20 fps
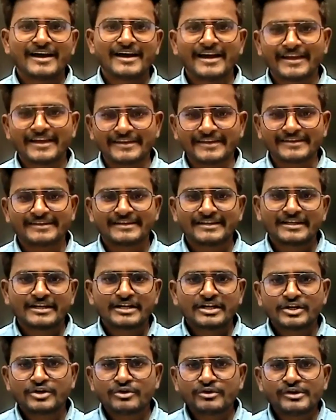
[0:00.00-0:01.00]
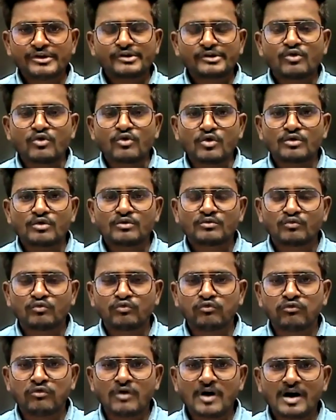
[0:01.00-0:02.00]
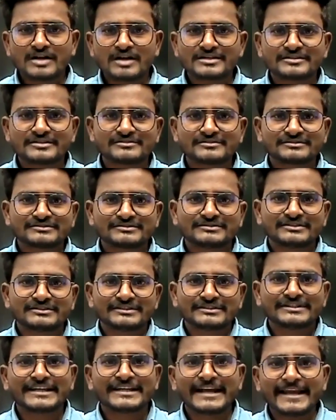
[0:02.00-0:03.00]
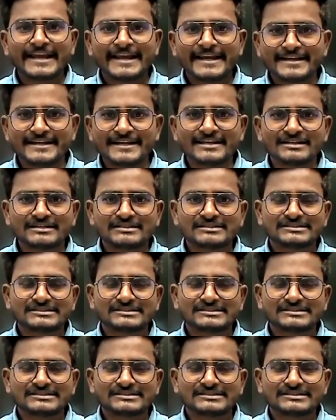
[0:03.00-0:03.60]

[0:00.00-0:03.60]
Hi, do you know what grade